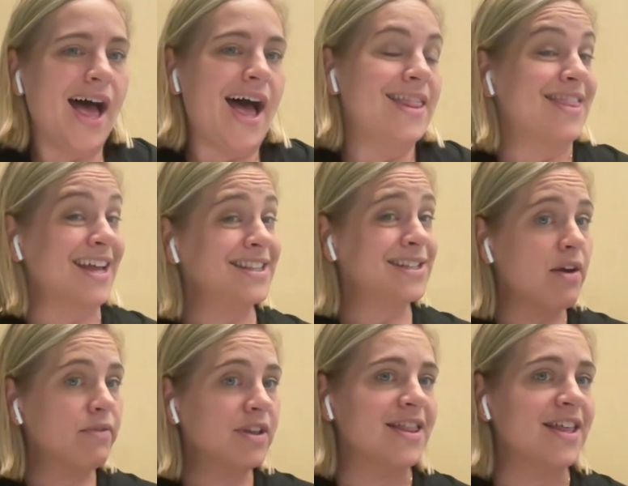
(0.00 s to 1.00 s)
That's not
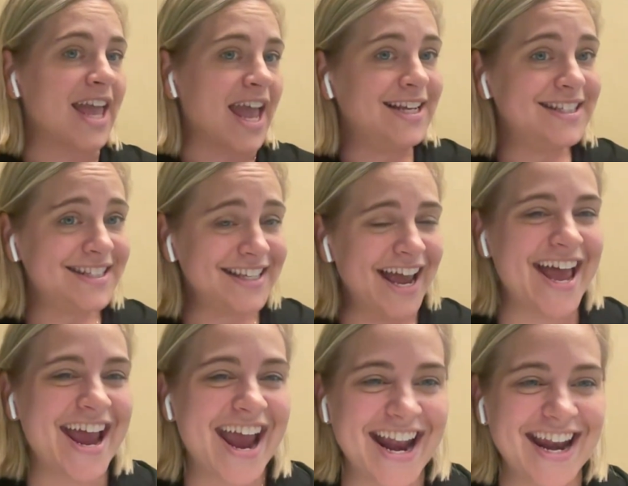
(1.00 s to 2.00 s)
really the case
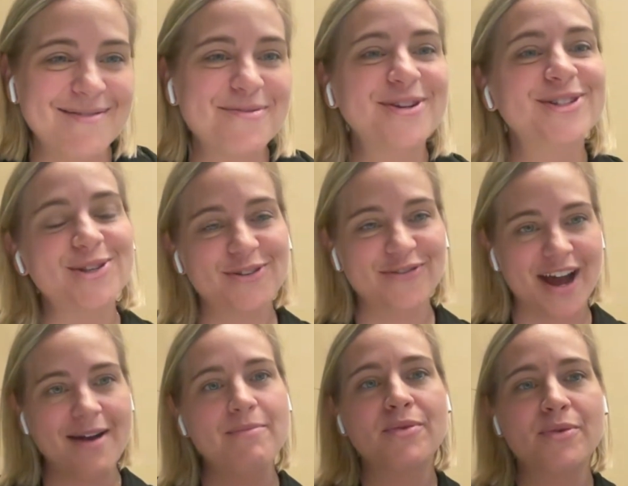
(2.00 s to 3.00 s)
anymore. So you've
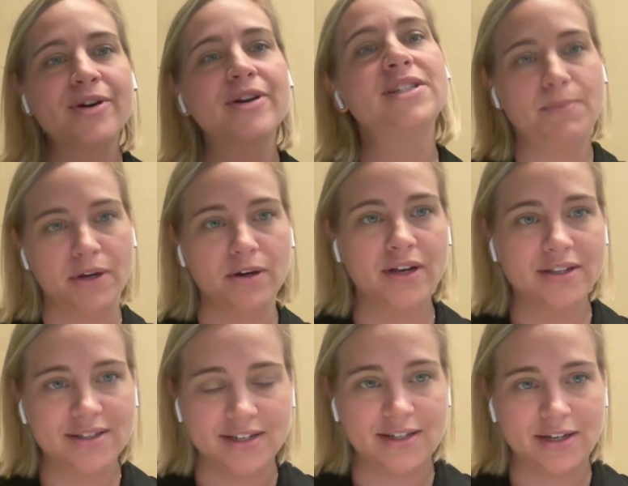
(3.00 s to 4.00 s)
got more experienced
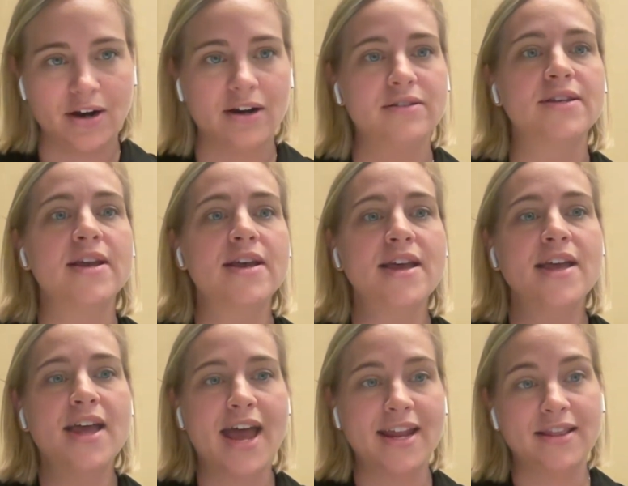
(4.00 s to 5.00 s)
SDRs,
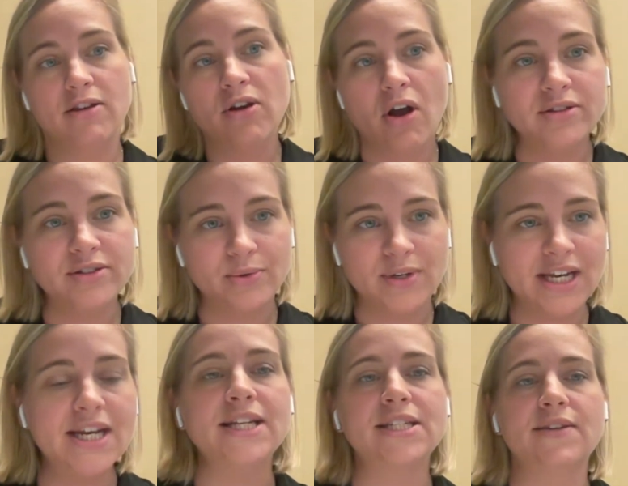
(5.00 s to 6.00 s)
and they're also
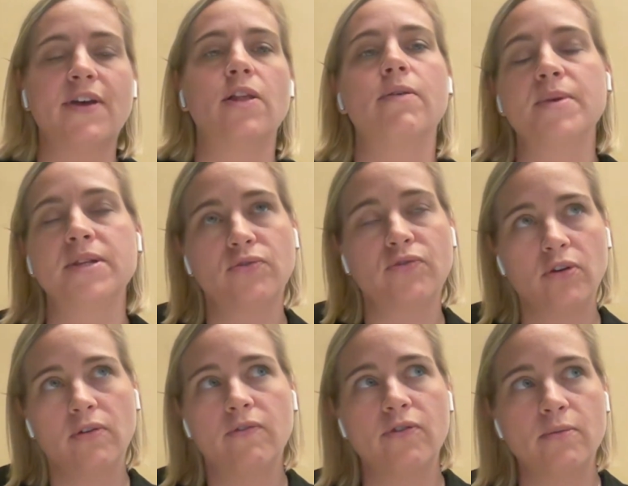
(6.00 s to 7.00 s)
needing development. So
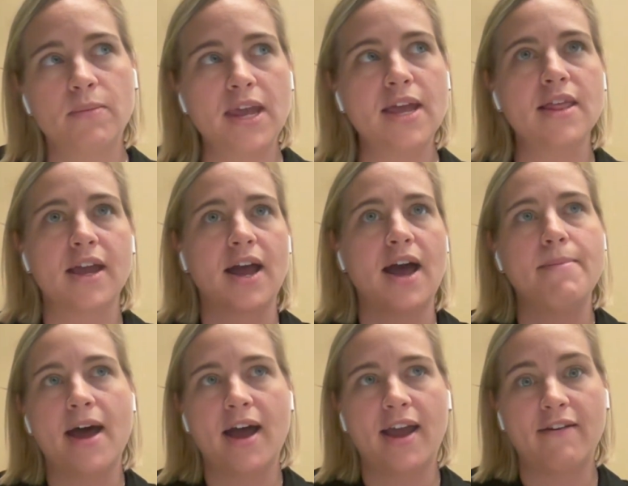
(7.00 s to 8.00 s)
for me, like I
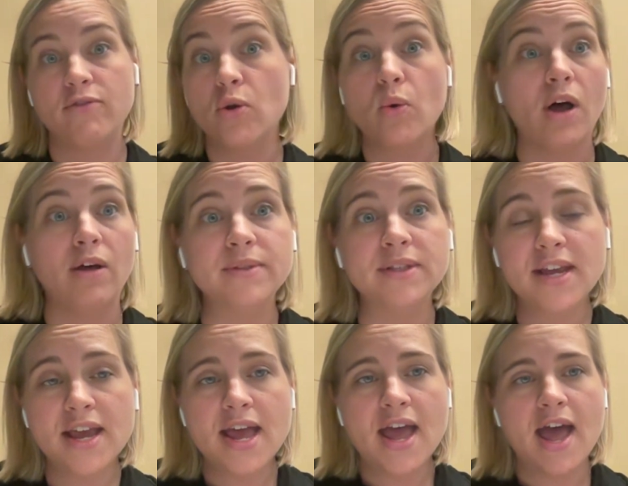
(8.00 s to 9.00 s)
have no qualms,
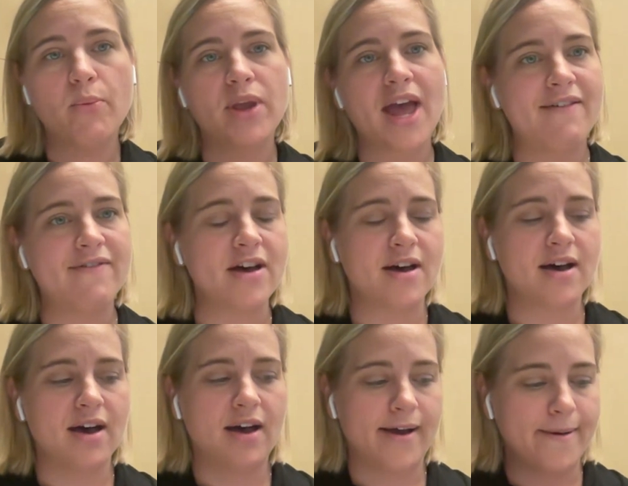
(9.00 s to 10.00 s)
and we have
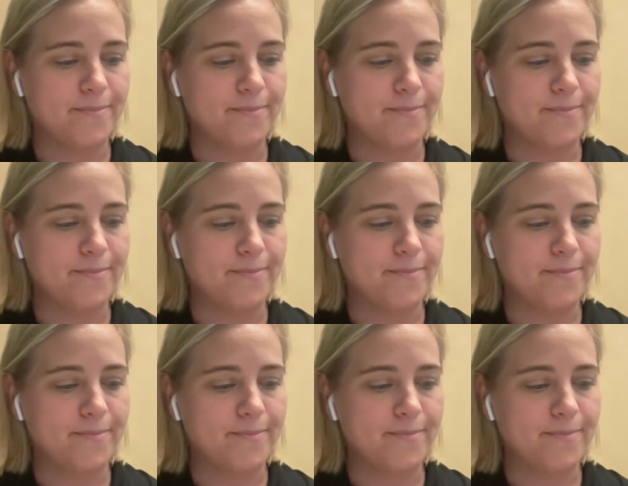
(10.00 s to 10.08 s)
a